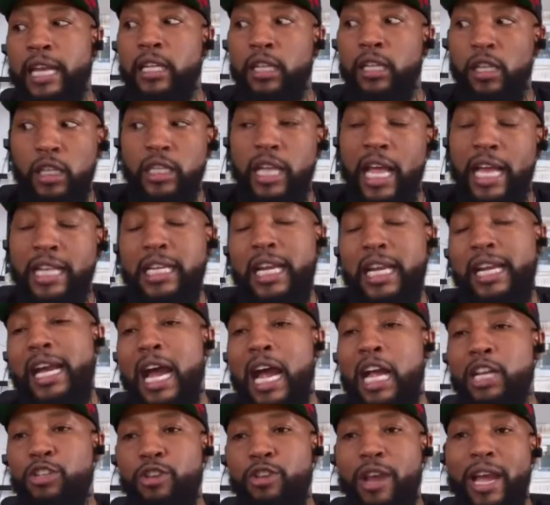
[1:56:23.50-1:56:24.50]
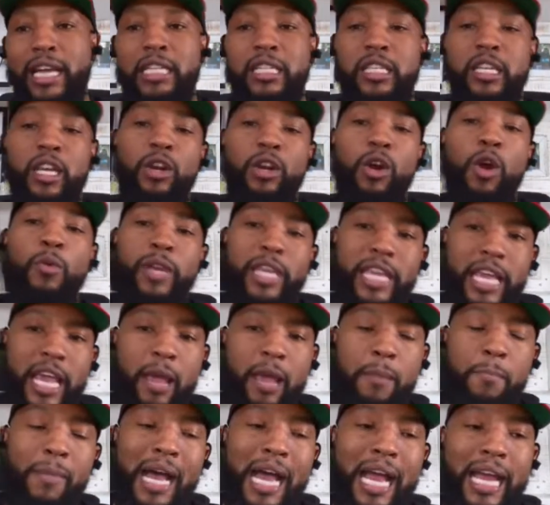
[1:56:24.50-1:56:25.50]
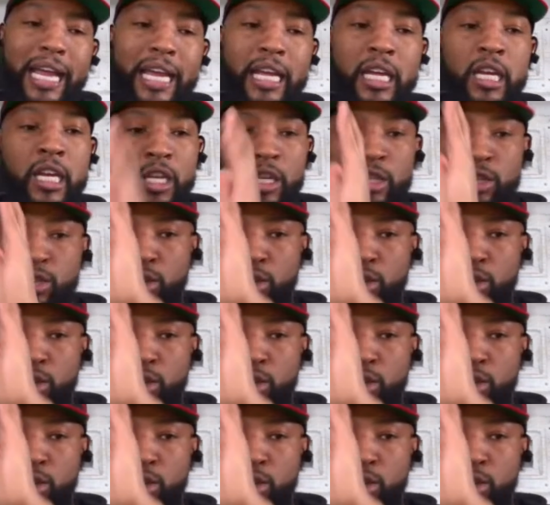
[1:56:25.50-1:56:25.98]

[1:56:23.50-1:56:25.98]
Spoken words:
looked at the contract and said, "Oh, we can't buy it."